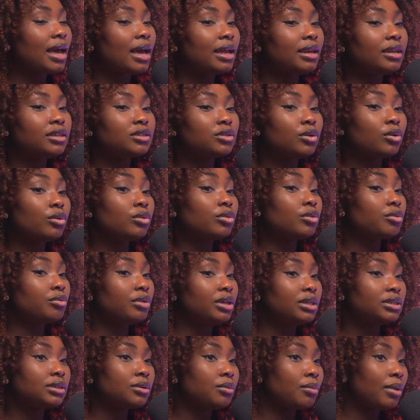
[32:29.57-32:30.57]
and is all the
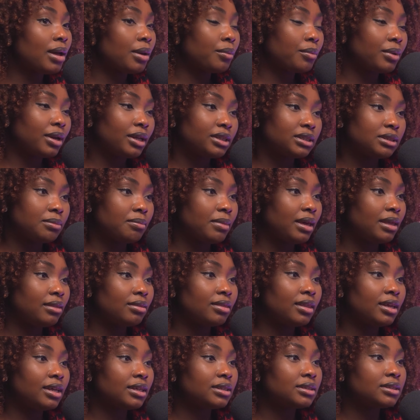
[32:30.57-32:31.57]
reason why I wanted to make
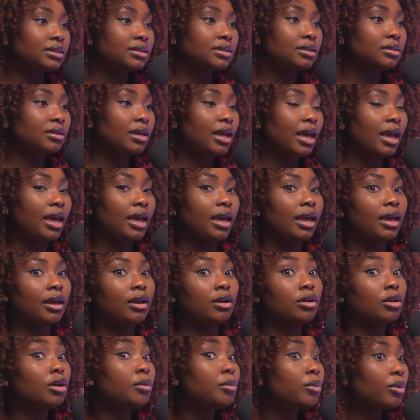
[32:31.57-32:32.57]
this a
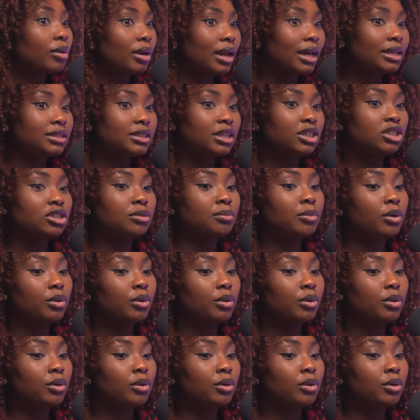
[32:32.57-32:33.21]
global organization,